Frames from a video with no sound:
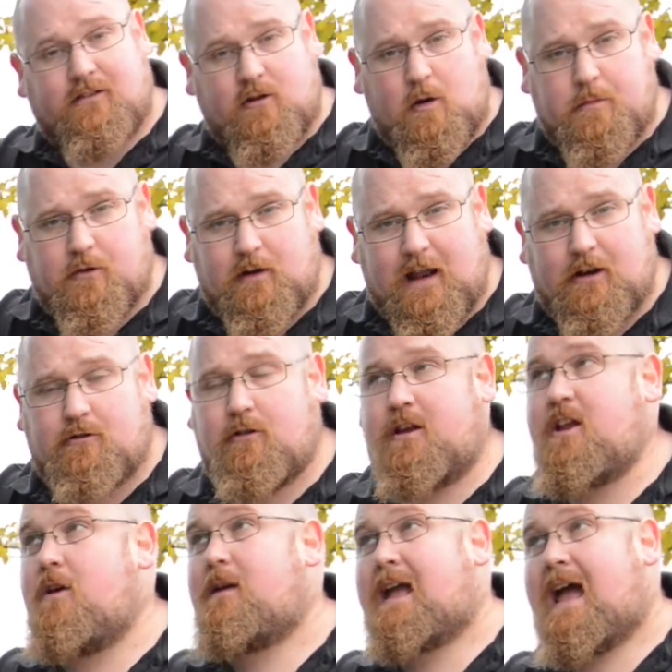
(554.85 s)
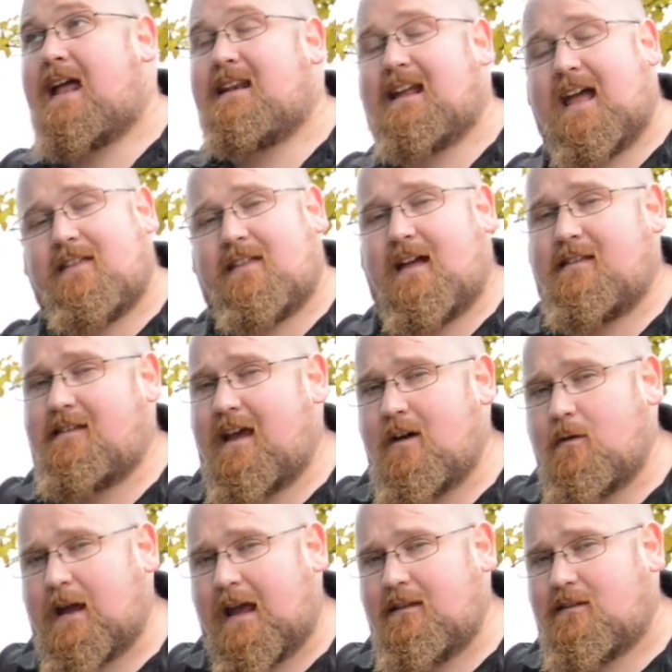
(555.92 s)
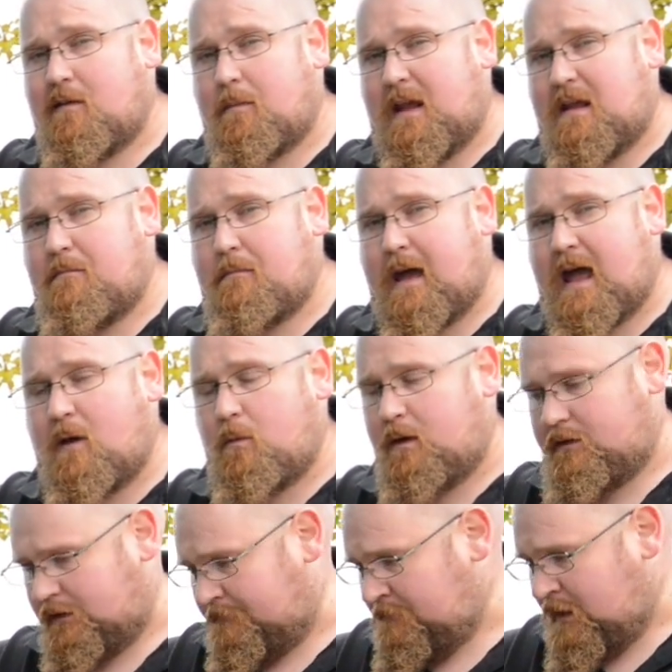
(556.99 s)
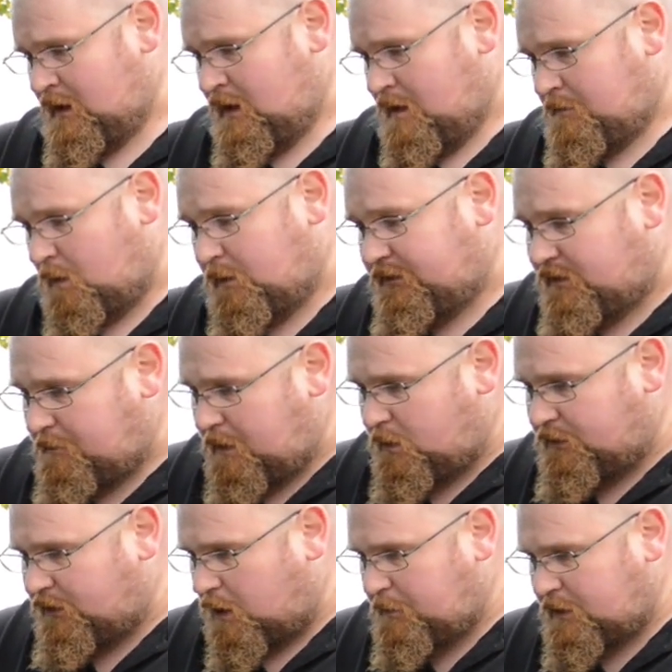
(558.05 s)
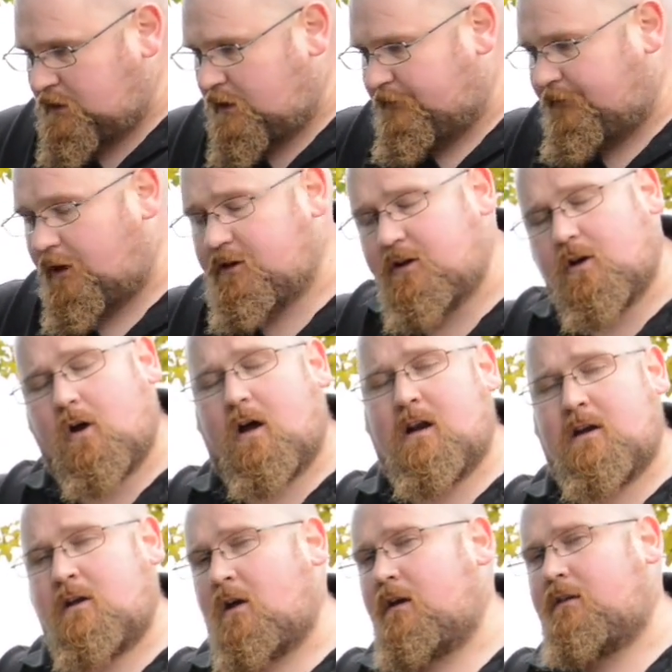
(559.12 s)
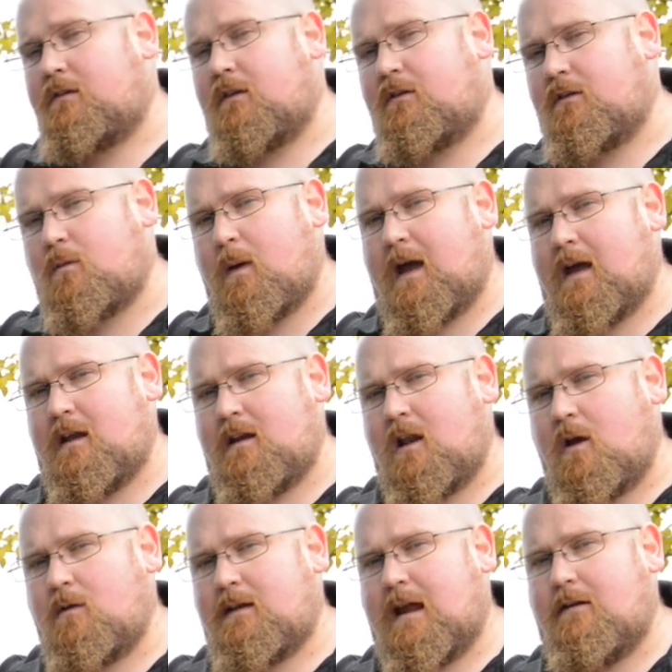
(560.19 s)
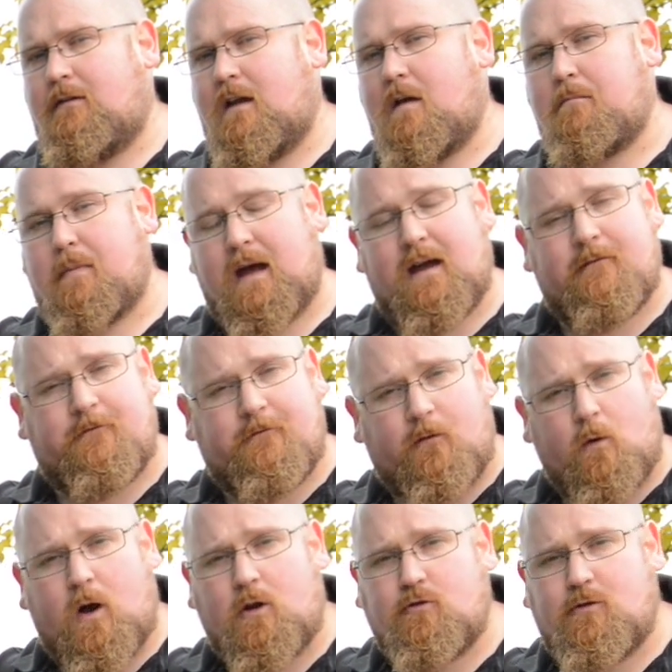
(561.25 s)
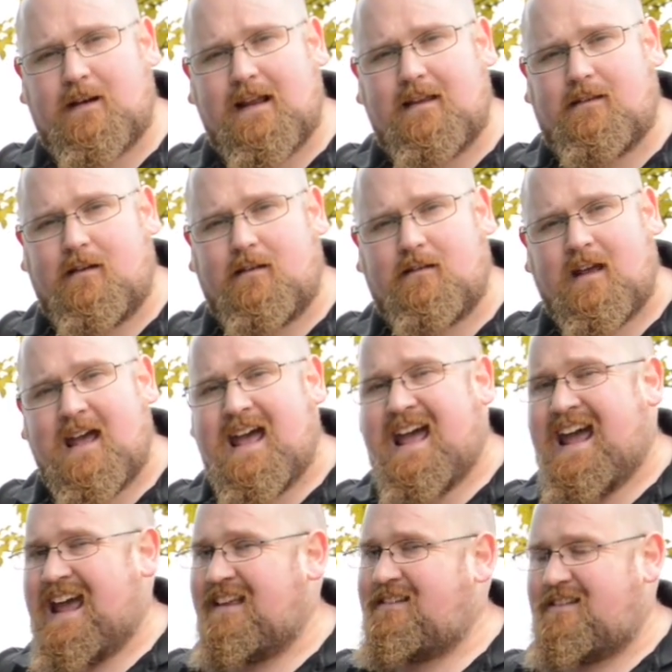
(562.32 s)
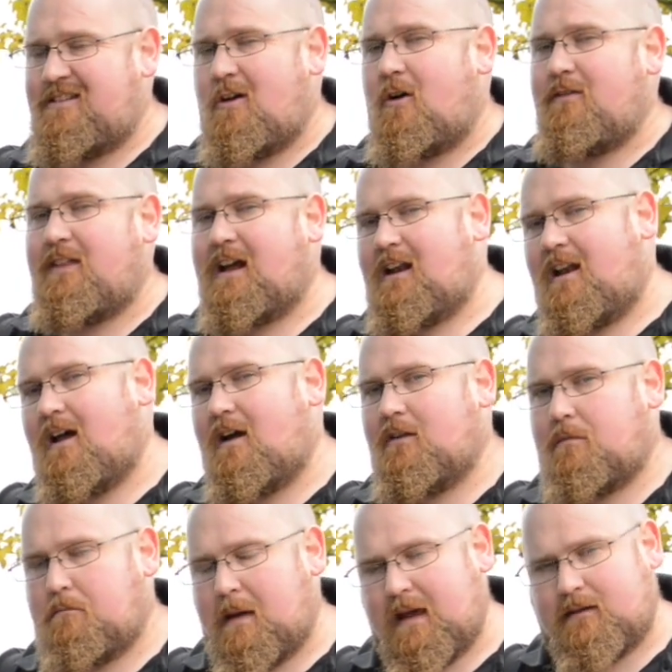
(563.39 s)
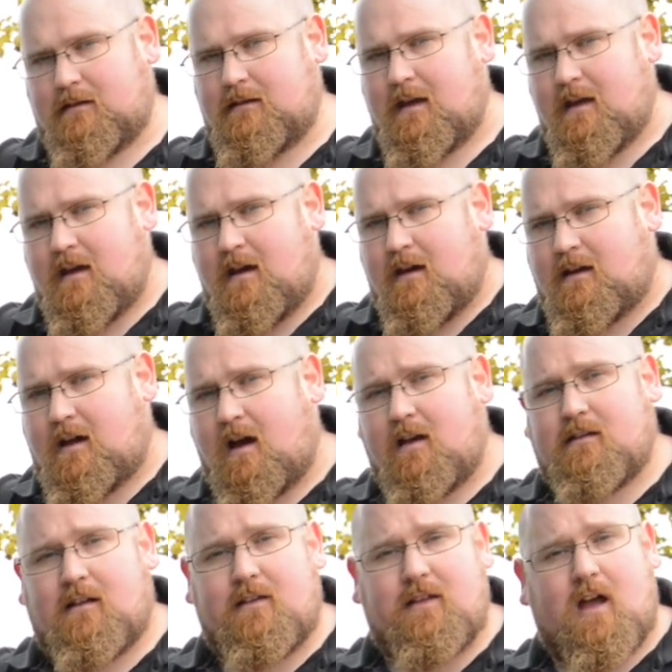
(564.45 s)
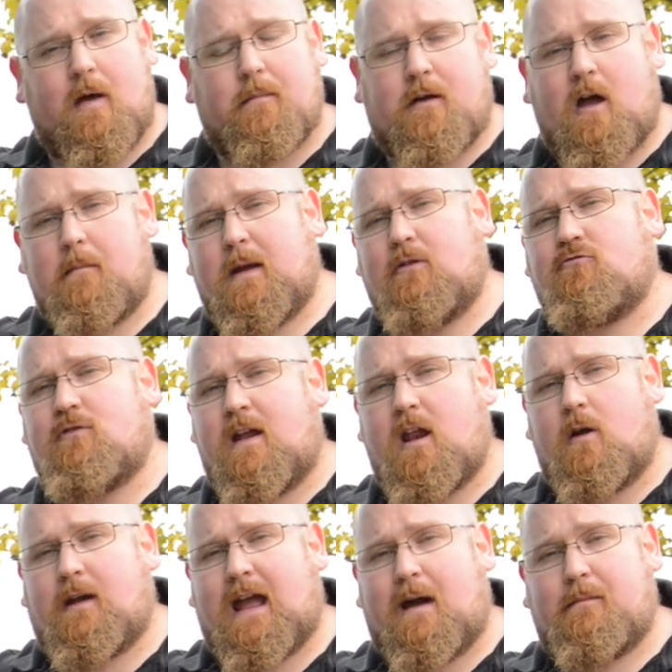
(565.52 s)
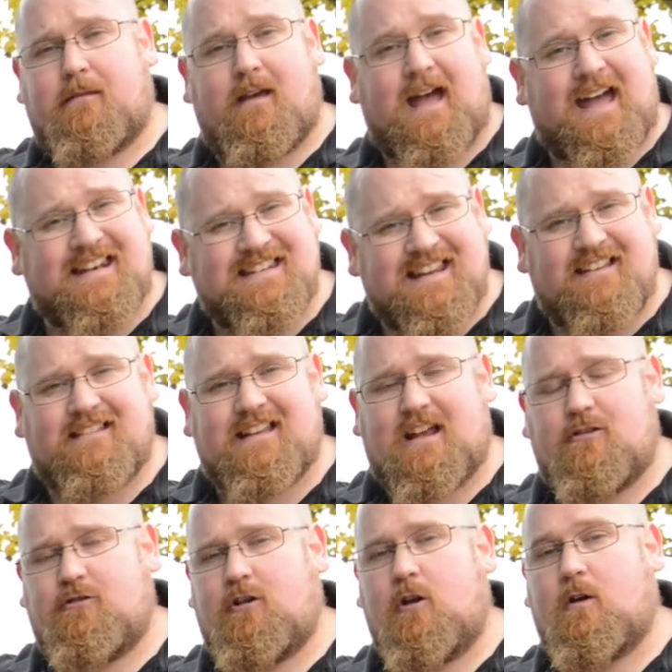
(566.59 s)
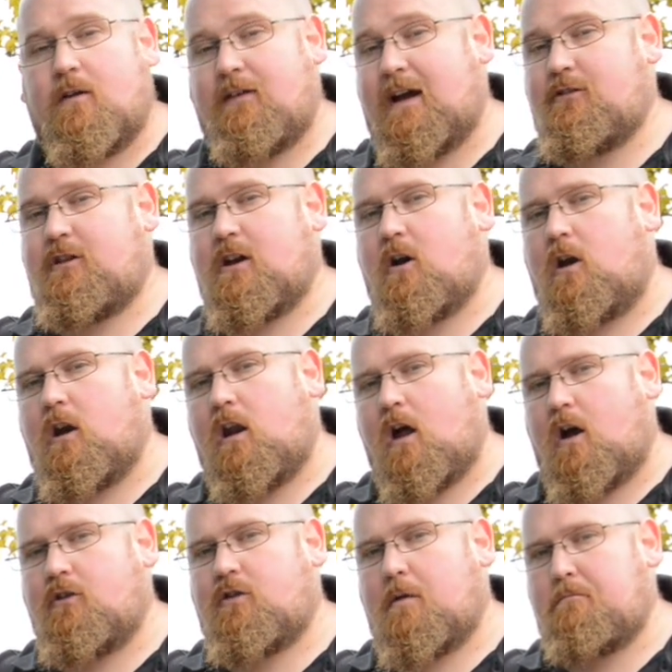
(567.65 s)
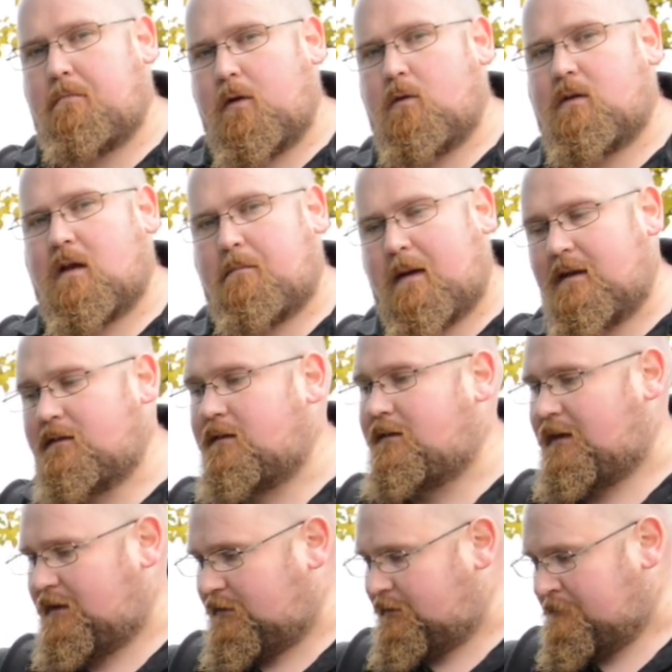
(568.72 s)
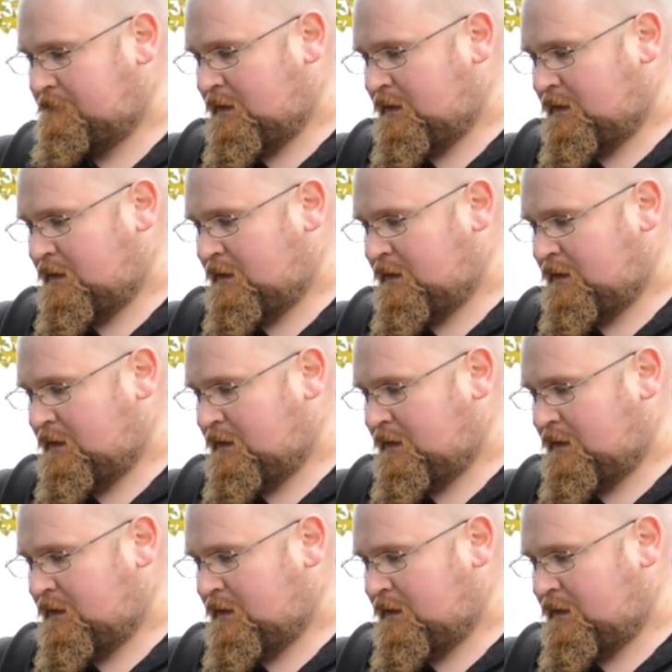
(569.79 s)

an optional extra you can get that tailgate to be powered. But once the boot is open, you find you've got a nice square load area, but at 400 litres it's not the class best. Cars like the upcoming Renault Captur and Nissan Juke have actually got larger boot capacities.